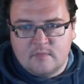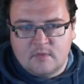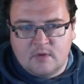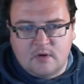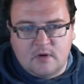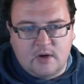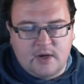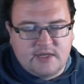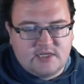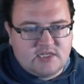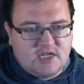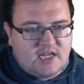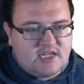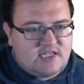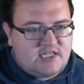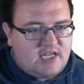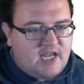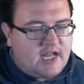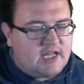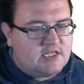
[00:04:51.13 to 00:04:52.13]
All right, so that's
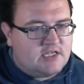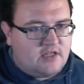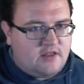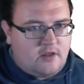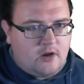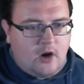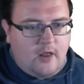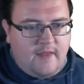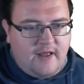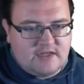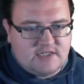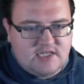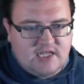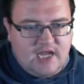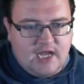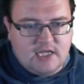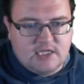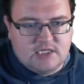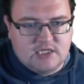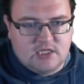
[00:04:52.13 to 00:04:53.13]
the answer that
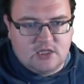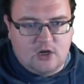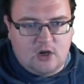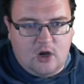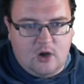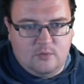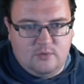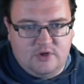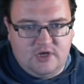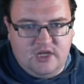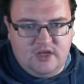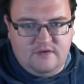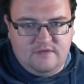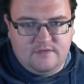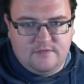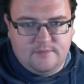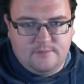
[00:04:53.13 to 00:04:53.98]
I would give.